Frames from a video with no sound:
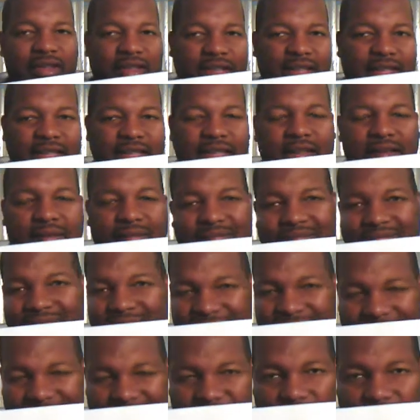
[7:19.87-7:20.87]
the,
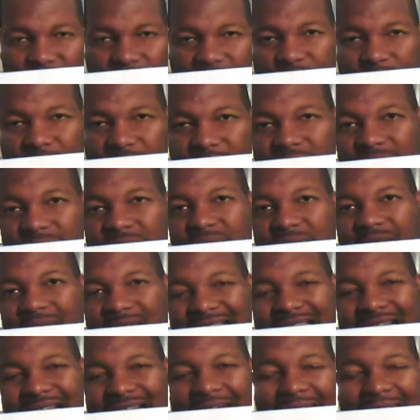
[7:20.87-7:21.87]
the one where you
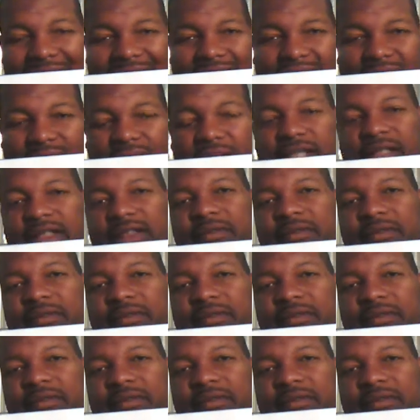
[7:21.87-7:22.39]
just add it?